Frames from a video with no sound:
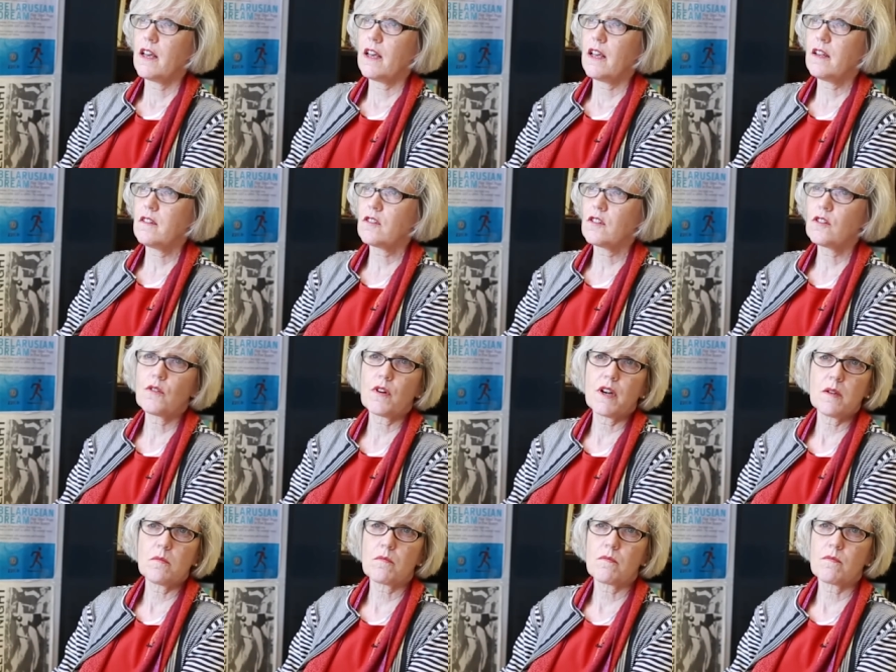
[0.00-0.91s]
it's a
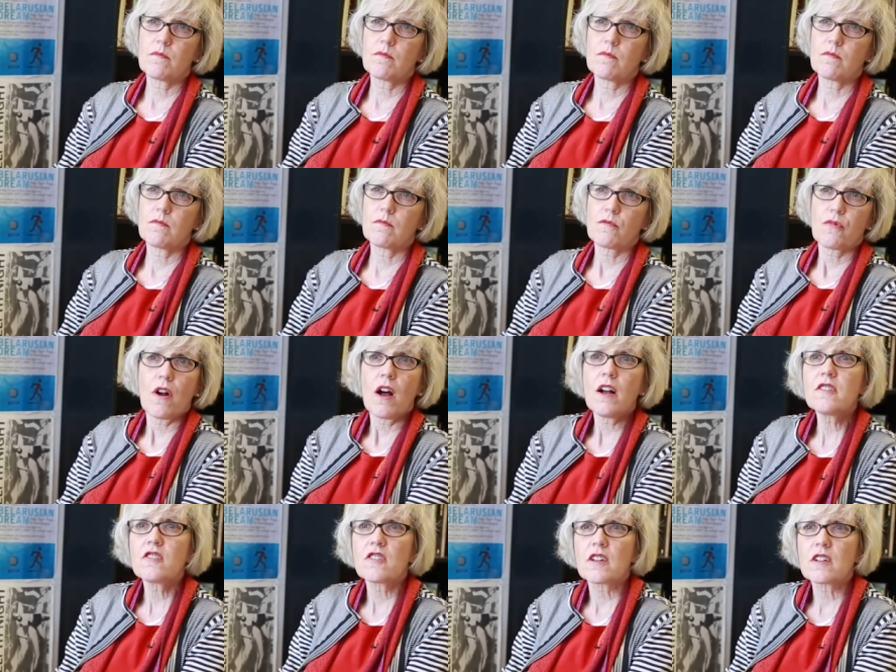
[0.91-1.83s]
great
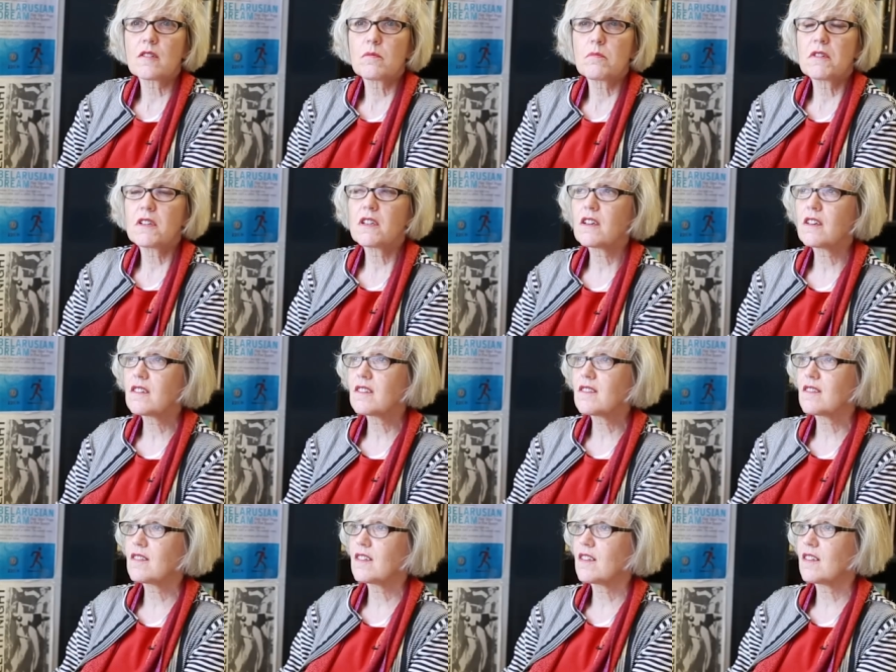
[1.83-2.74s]
project
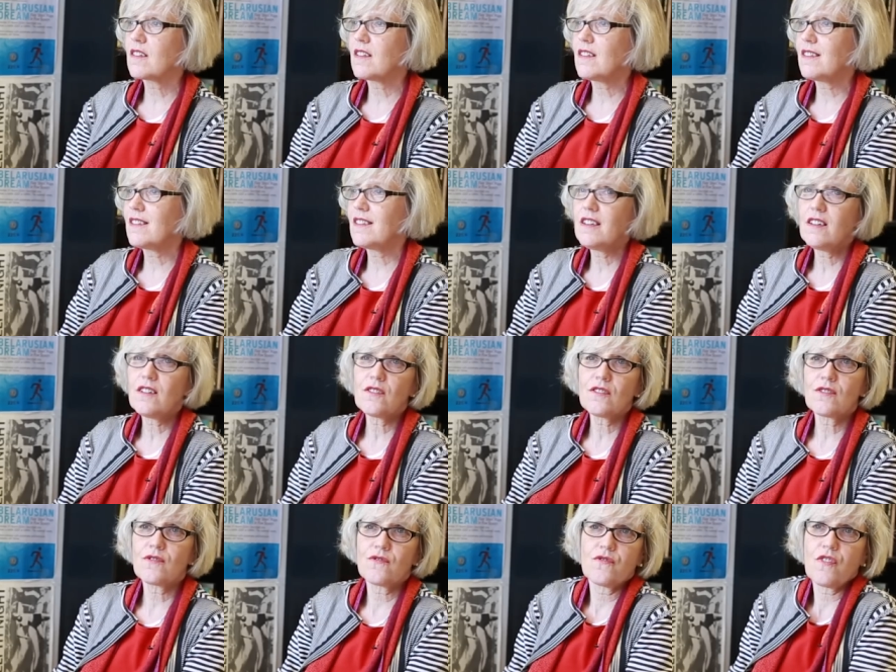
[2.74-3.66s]
because it,
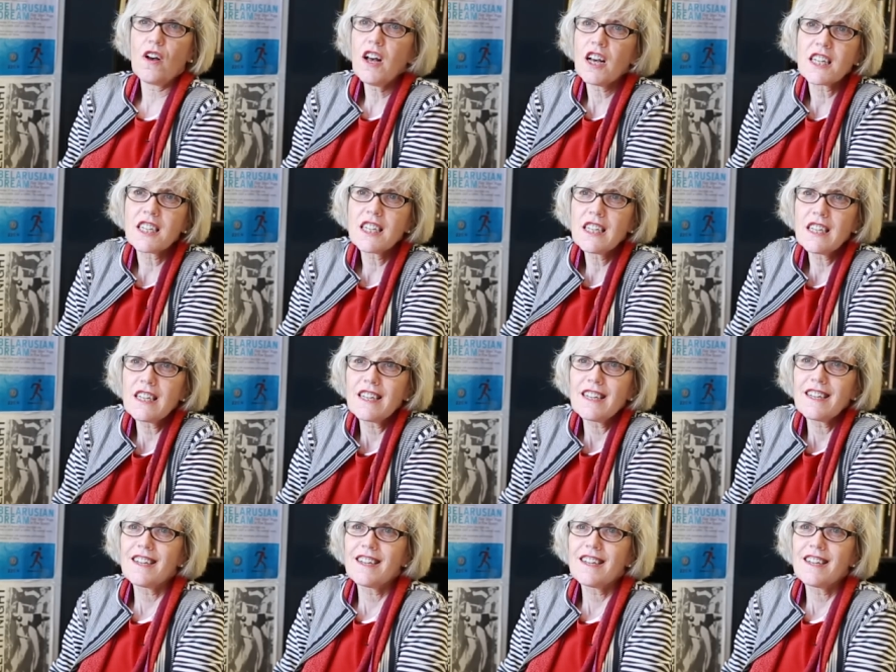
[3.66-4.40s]
theater's fun.